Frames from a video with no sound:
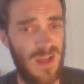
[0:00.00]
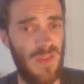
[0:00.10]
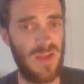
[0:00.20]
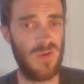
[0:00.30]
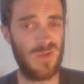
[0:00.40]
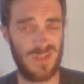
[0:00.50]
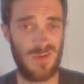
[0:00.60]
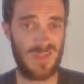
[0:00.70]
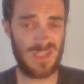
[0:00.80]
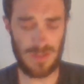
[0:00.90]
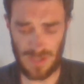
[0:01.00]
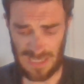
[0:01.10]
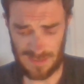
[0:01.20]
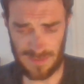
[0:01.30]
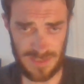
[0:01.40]
They also dislike
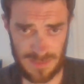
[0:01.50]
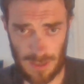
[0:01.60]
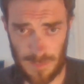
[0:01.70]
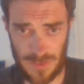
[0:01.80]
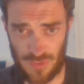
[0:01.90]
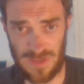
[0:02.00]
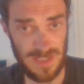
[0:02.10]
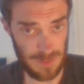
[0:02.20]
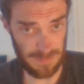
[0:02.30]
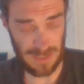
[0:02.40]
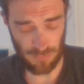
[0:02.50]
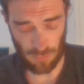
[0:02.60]
Atletico Madrid. There's a big